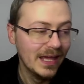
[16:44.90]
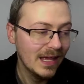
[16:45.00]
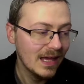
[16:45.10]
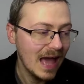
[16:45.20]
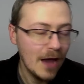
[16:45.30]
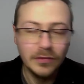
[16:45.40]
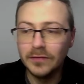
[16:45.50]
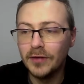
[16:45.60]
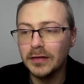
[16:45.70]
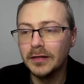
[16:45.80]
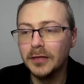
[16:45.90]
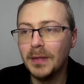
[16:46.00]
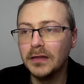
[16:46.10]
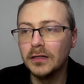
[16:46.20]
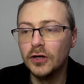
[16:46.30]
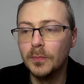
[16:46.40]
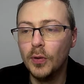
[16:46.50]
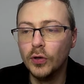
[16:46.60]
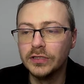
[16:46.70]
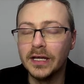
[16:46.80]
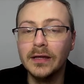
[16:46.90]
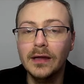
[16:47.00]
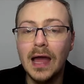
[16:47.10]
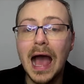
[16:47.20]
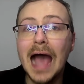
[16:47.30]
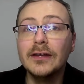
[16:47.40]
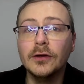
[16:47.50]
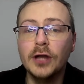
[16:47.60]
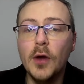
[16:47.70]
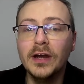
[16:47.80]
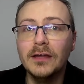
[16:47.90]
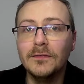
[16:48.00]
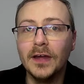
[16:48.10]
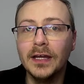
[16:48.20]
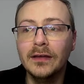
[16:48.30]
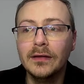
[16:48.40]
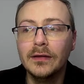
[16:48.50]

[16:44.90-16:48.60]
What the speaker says: House of Wrestling is basically reporting, I don't know anything